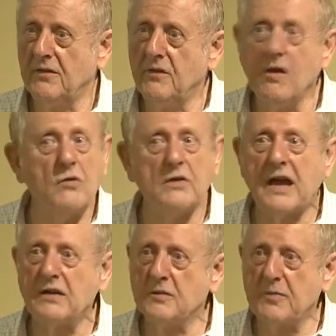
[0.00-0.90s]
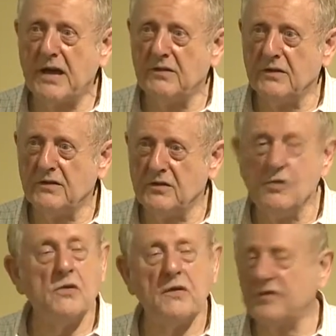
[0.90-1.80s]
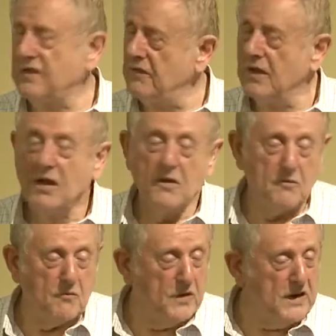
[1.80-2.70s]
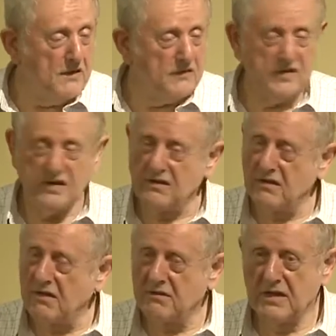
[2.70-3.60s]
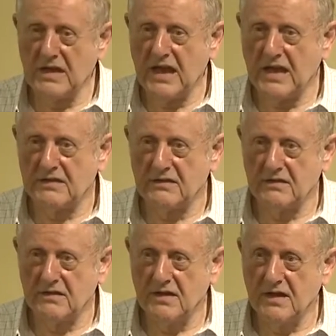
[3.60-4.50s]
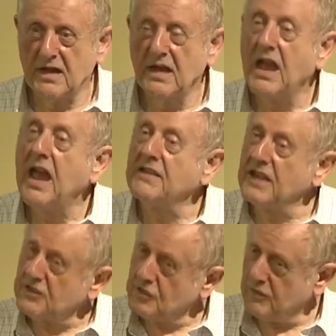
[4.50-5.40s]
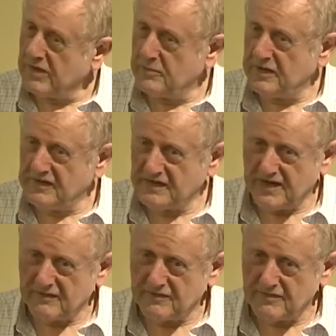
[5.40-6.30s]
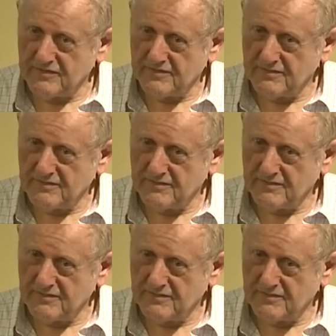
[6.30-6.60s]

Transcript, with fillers: No doubt about it. You have seen, we have seen nothing yet. And yet you will be safe.